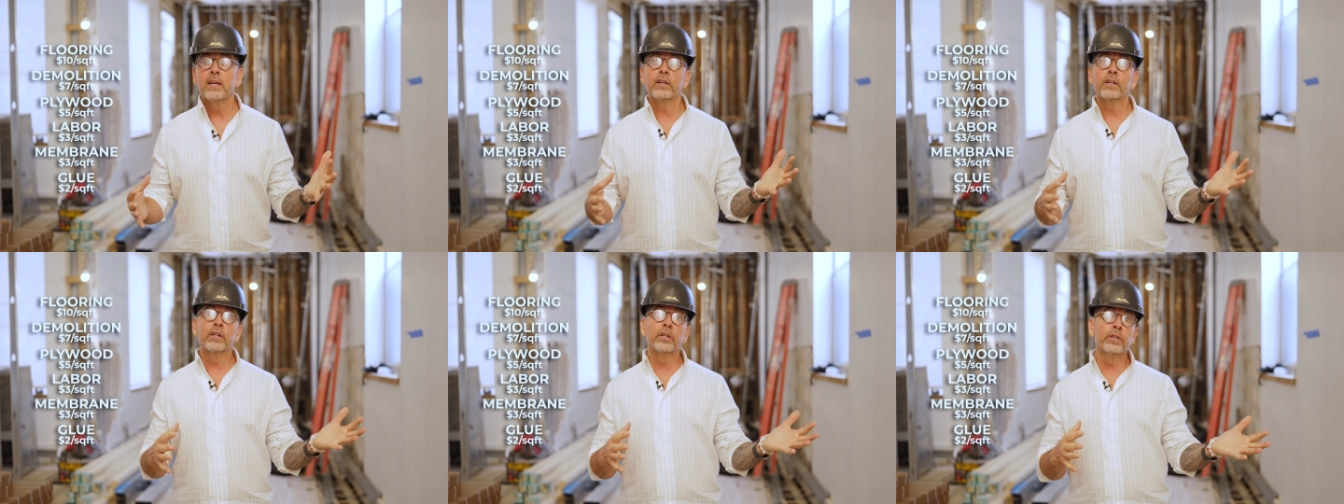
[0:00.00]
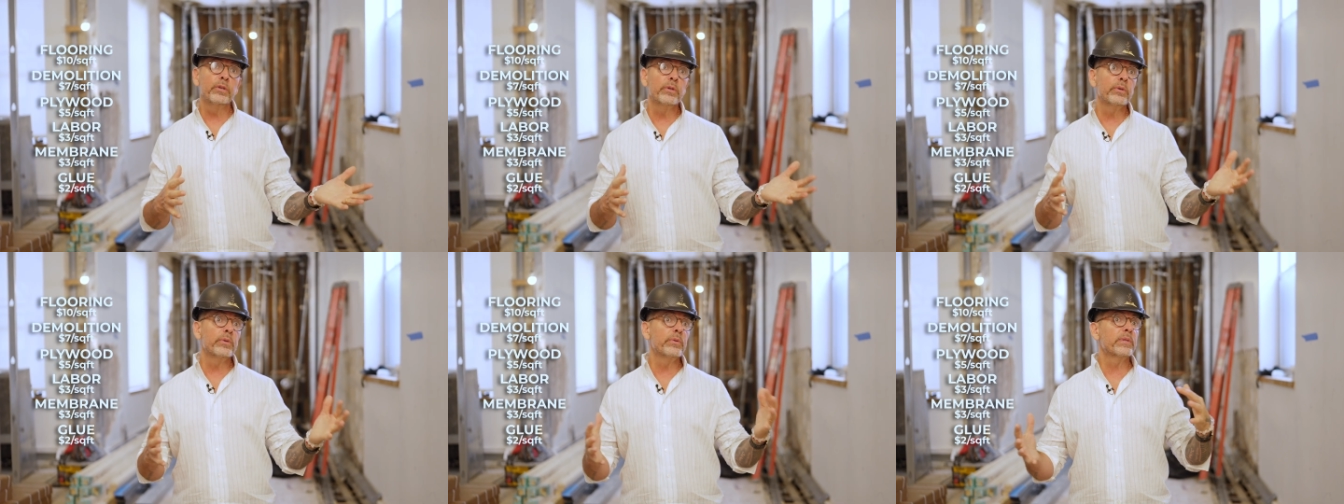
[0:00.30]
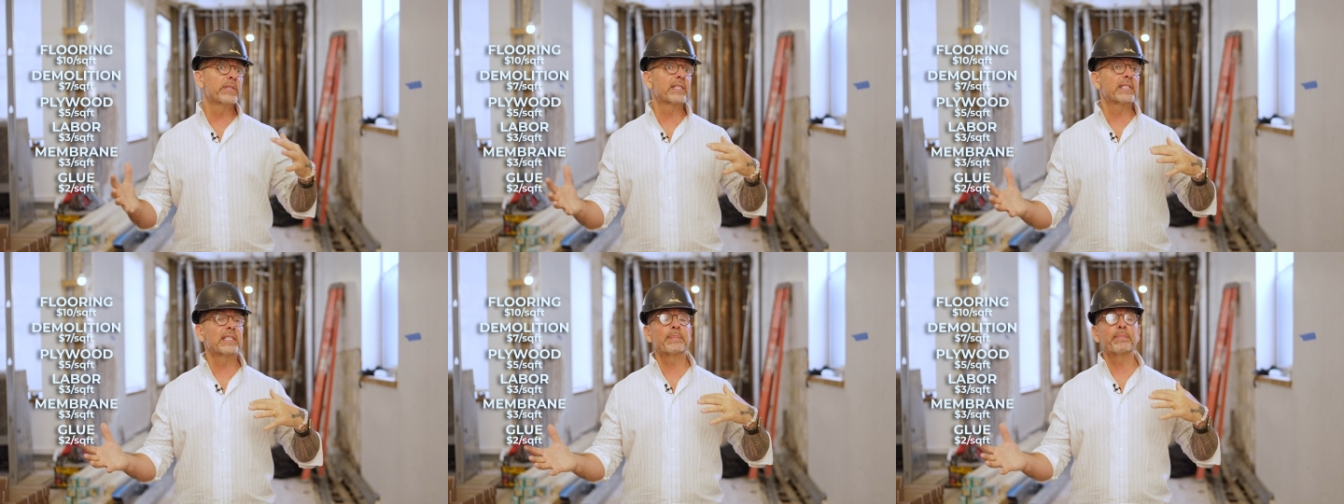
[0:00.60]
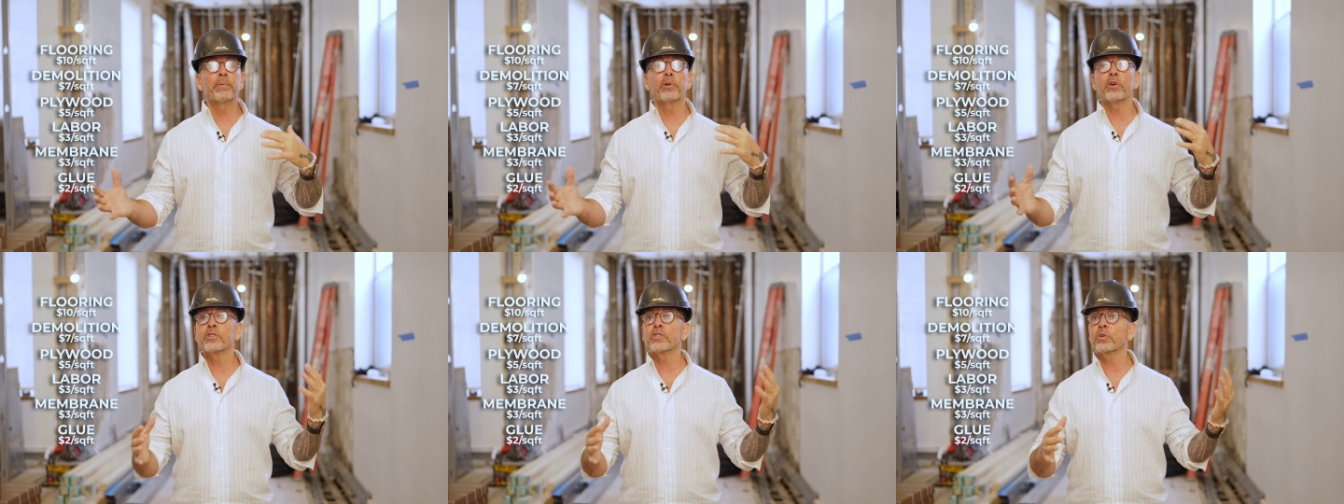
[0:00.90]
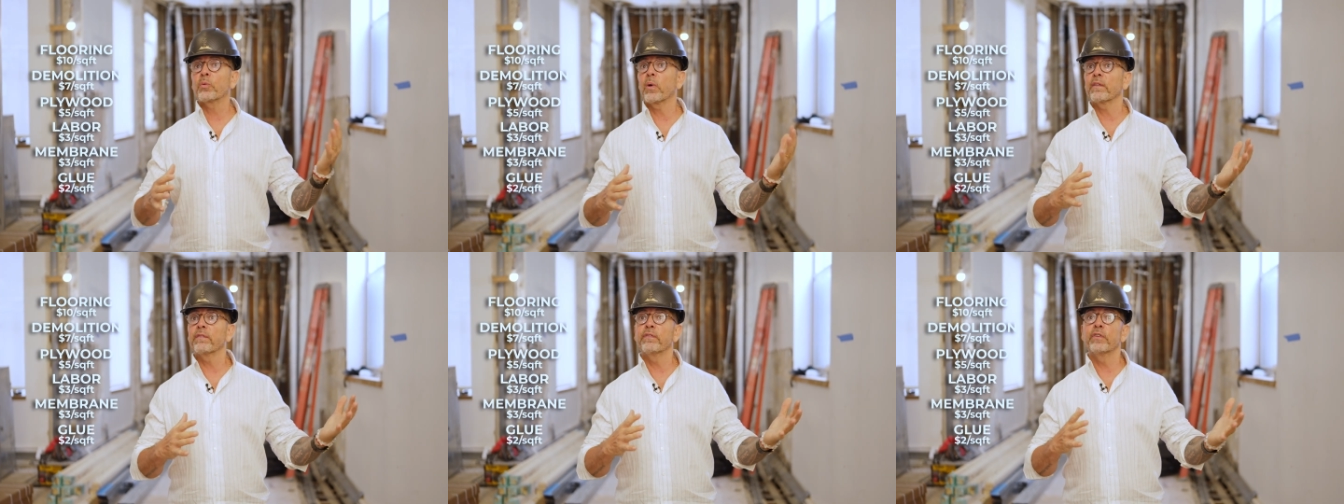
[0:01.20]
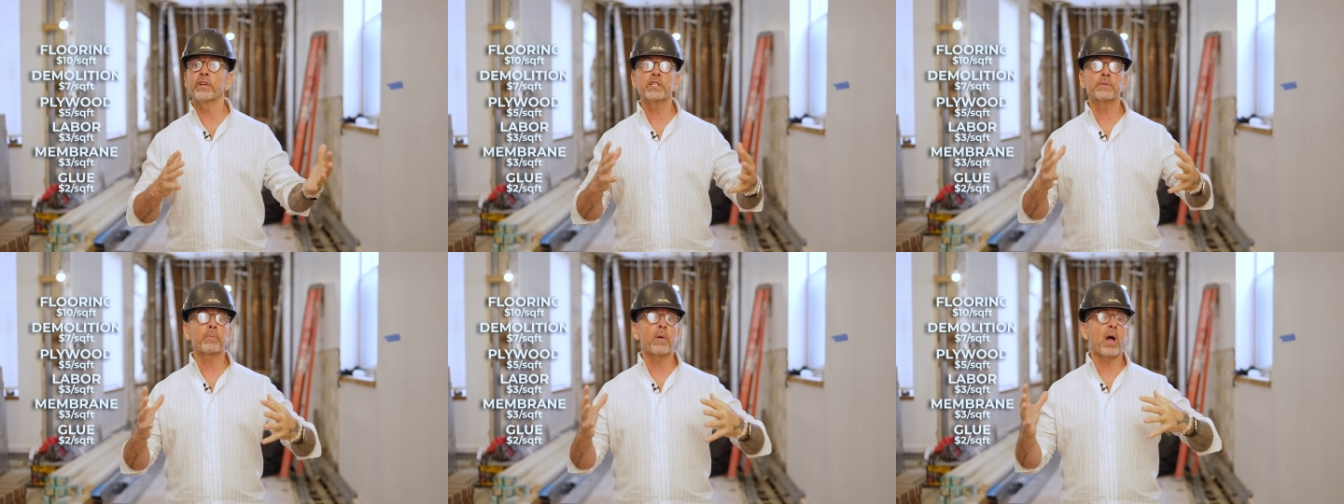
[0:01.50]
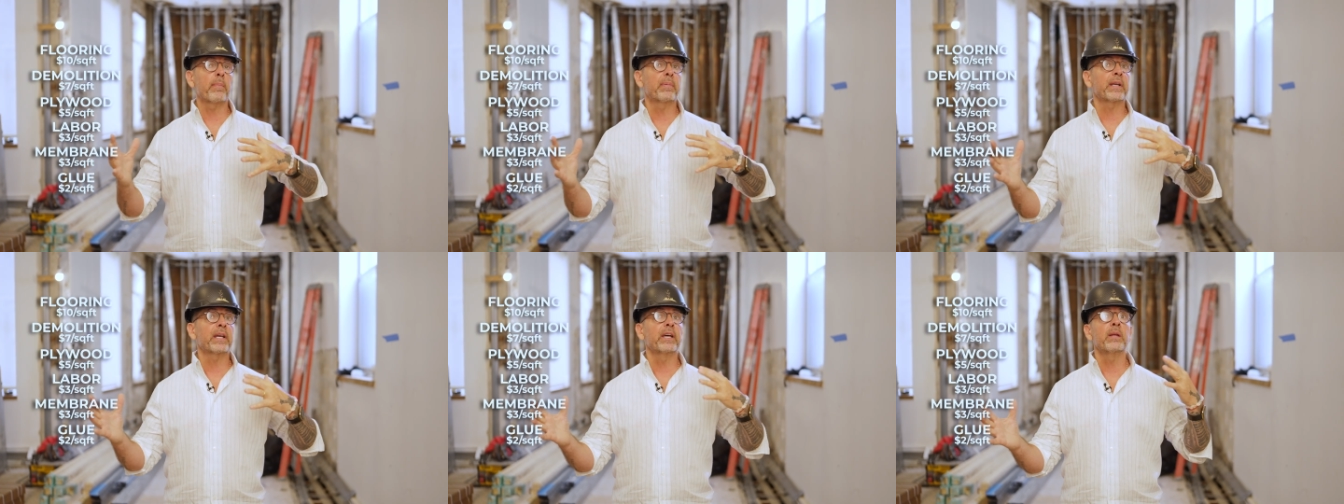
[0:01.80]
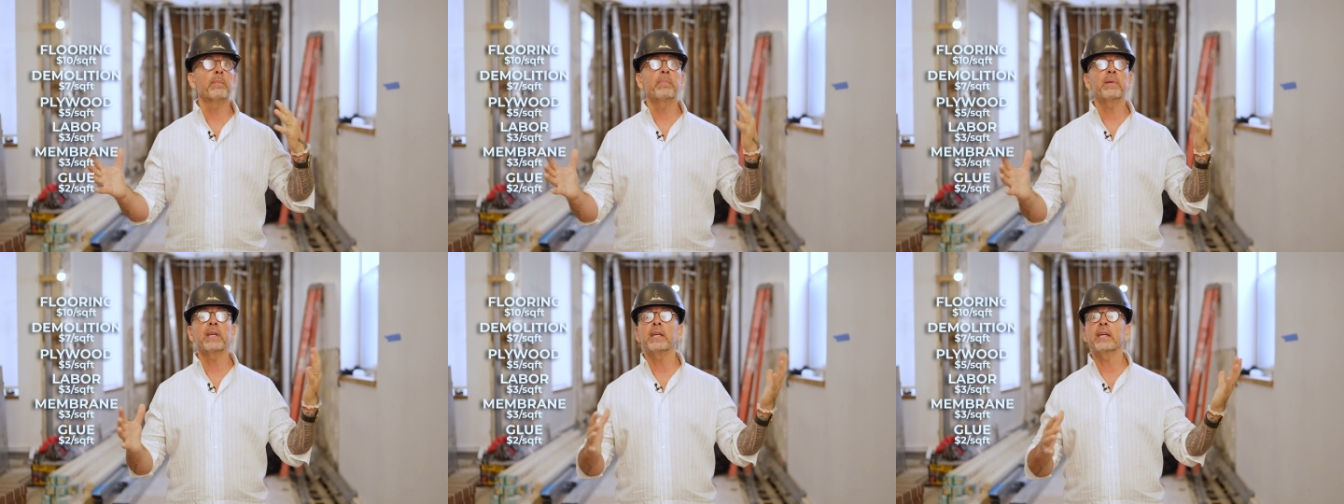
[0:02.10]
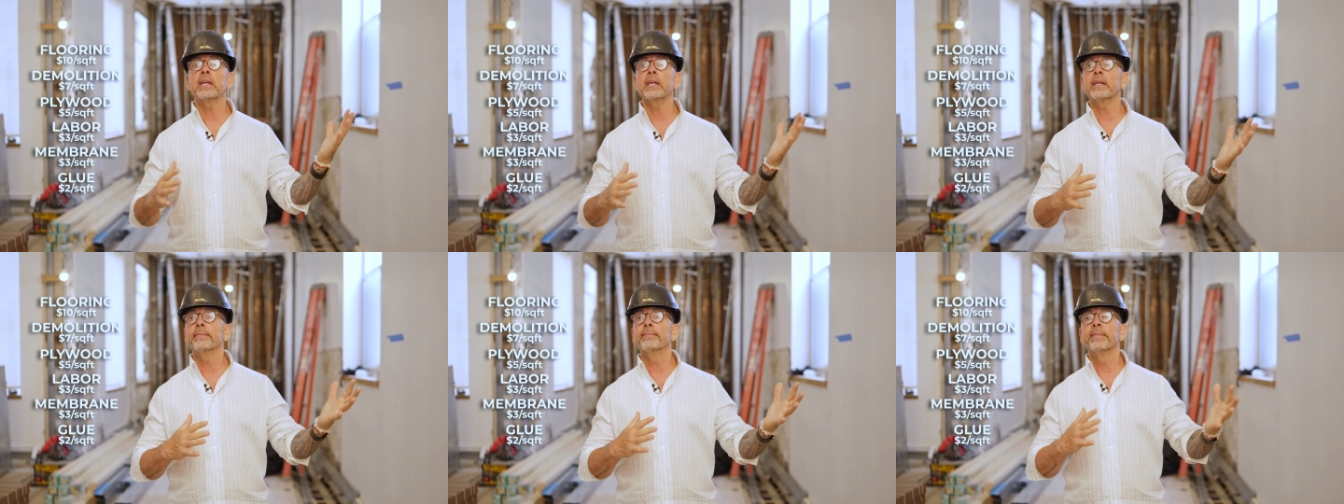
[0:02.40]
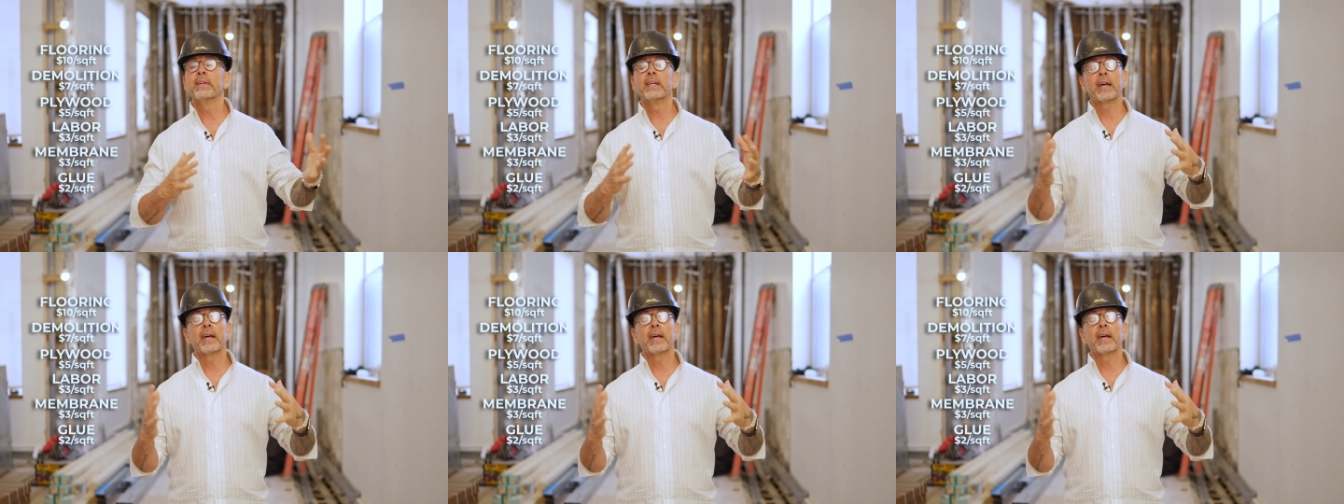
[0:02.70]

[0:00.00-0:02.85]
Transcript: Glues per square foot is probably going to be,